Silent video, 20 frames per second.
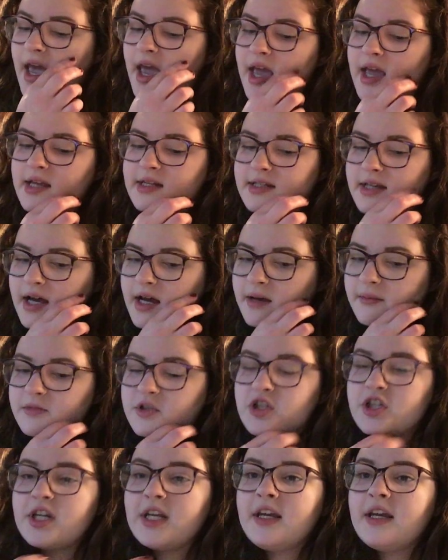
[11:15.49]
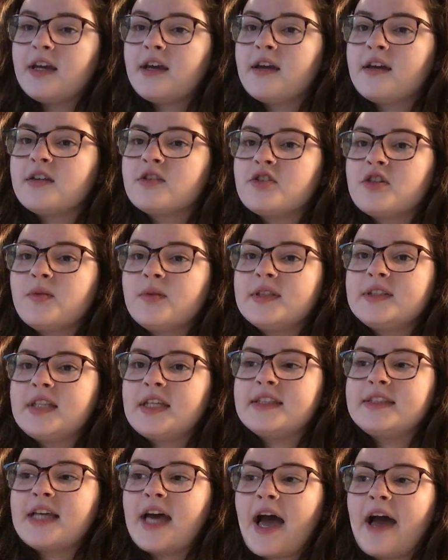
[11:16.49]
And she was
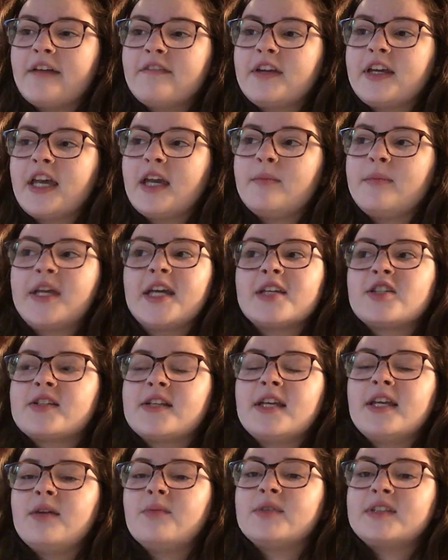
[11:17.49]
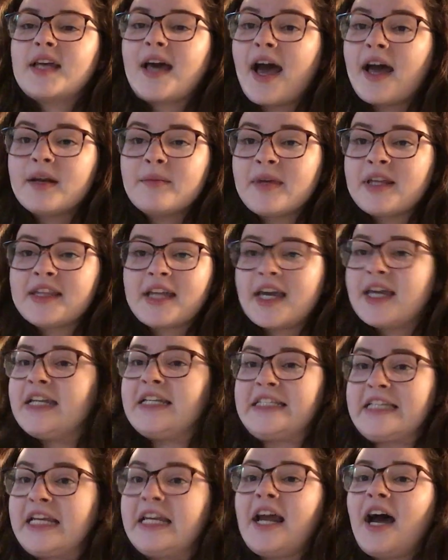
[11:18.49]
his advocate because he was adamant that
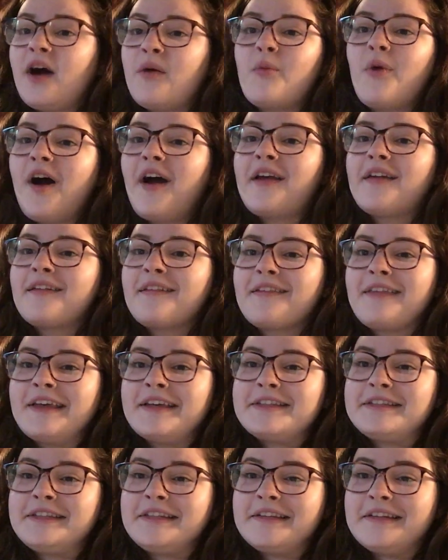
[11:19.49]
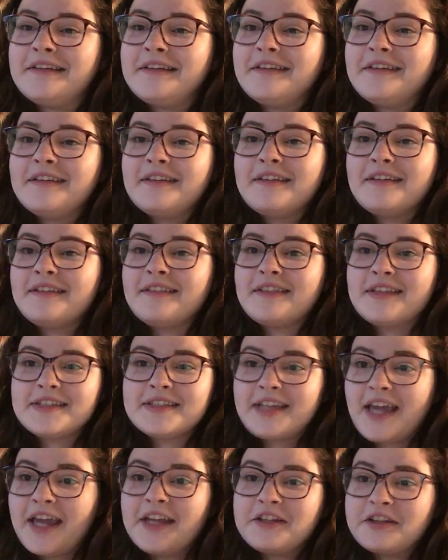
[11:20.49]
he did not want this
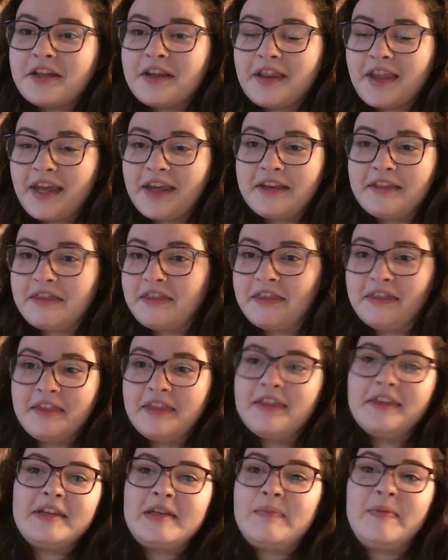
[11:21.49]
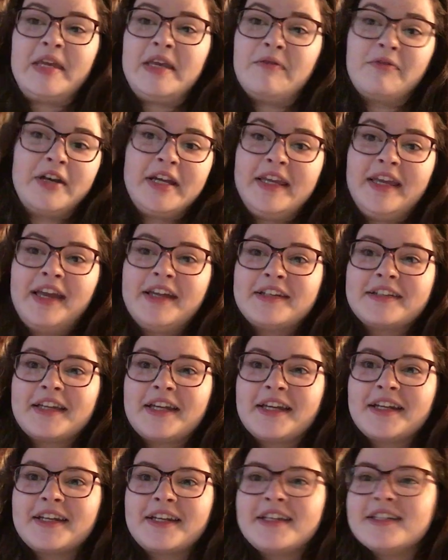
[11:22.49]
cannula, like, to be
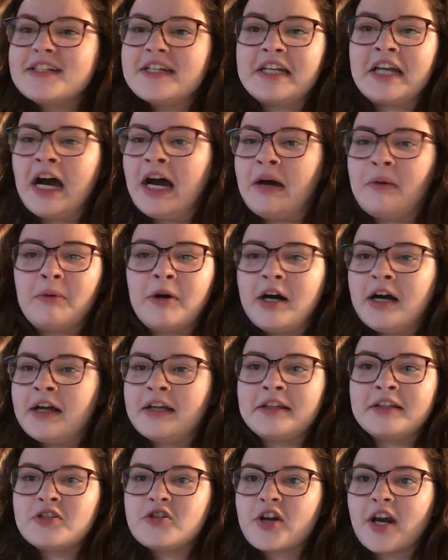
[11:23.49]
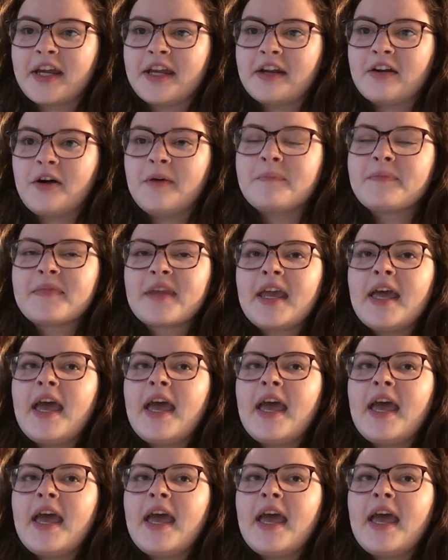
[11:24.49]
recannulated. He did not want the trach at all.